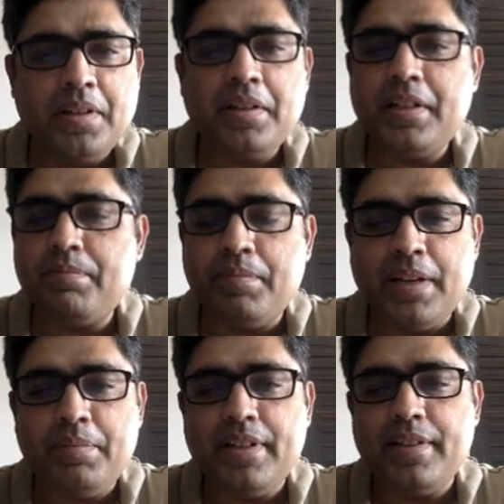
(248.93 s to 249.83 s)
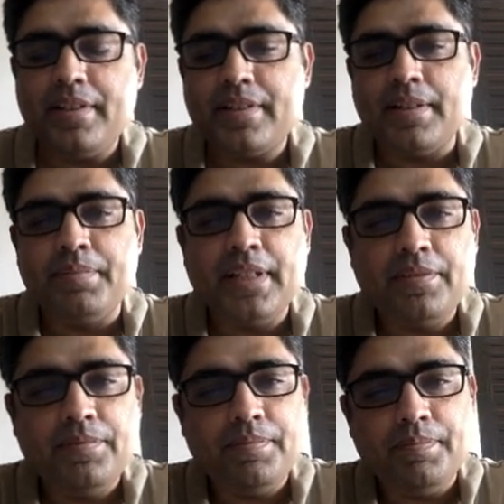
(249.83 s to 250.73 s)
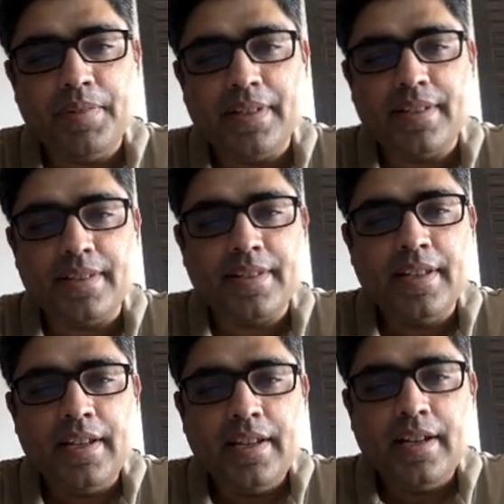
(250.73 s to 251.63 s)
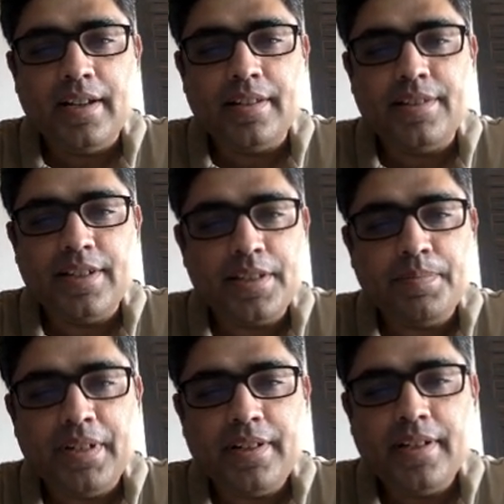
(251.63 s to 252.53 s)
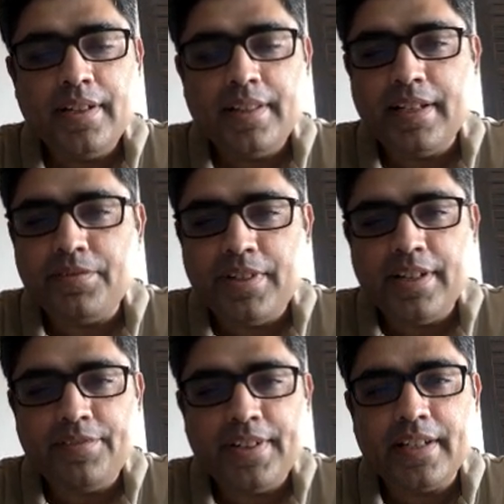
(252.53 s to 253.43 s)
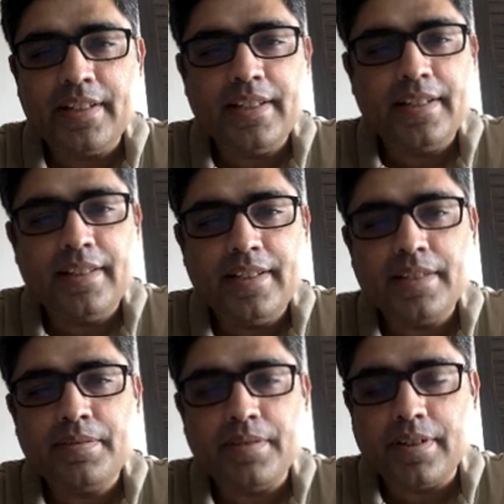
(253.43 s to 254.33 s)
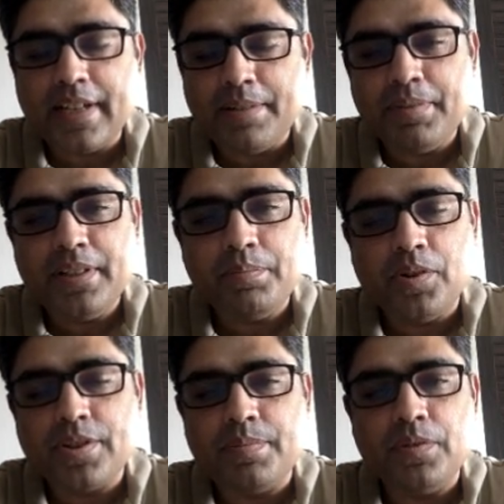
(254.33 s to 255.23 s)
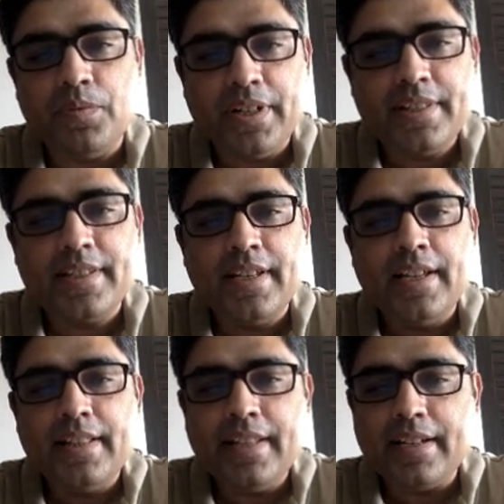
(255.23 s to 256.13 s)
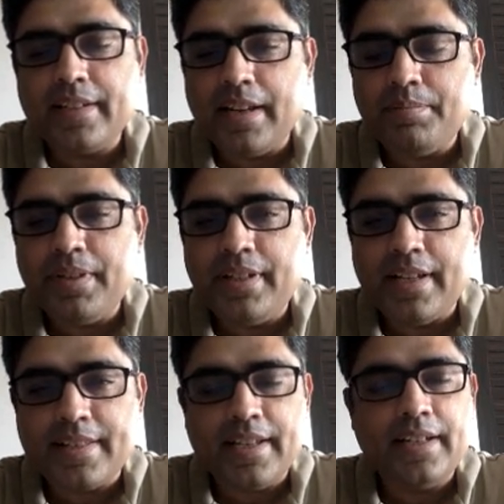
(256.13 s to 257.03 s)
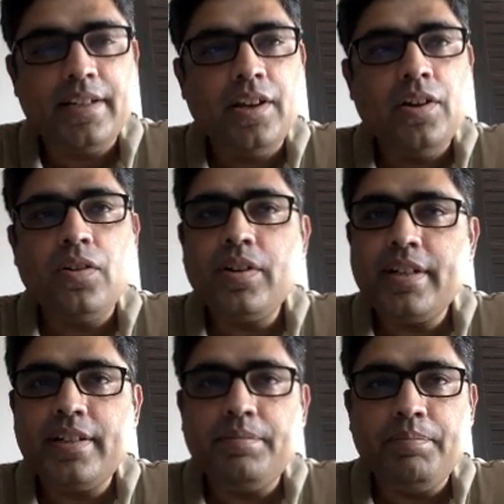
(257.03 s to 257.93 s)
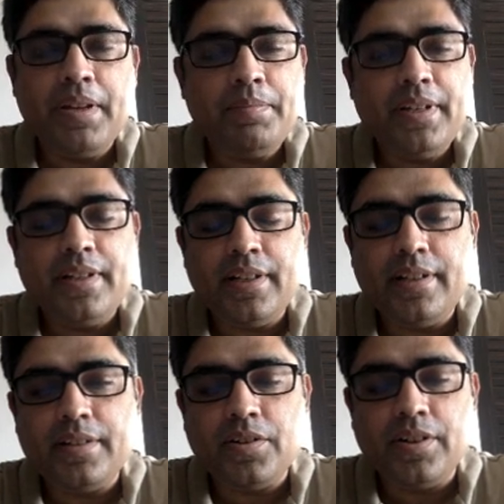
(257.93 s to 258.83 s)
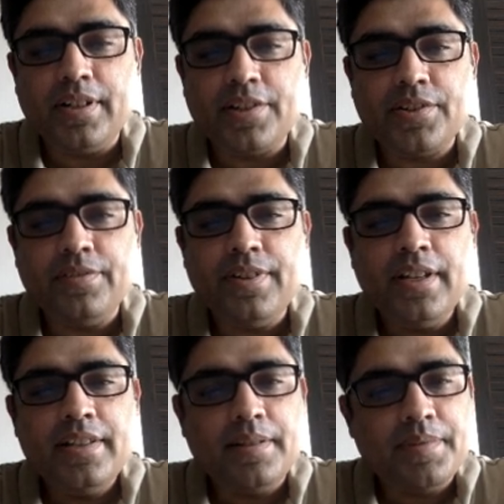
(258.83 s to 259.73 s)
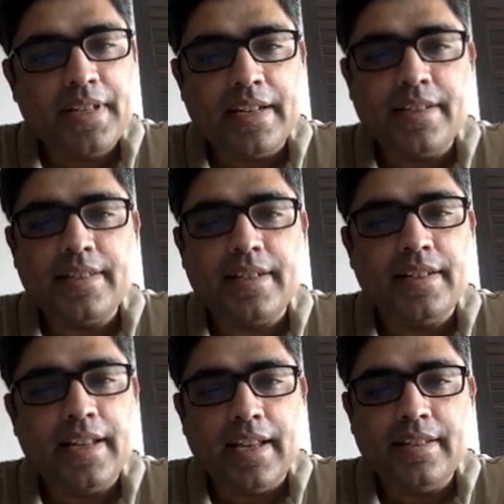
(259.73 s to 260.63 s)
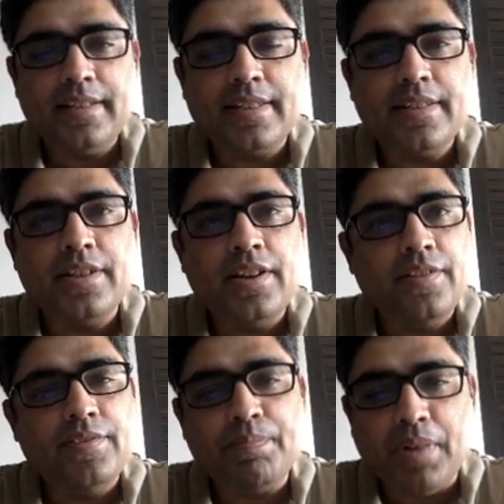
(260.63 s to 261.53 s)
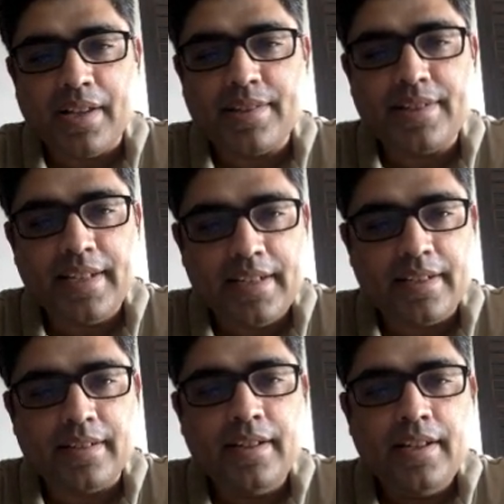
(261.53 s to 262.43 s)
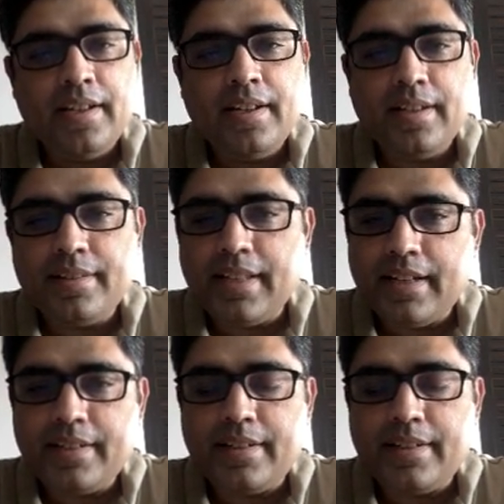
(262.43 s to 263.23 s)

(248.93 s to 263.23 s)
It may be something basis judgment that we have taken, that this can be the possible weights that can be assigned, or it may be in context of some statistical analysis of the past data that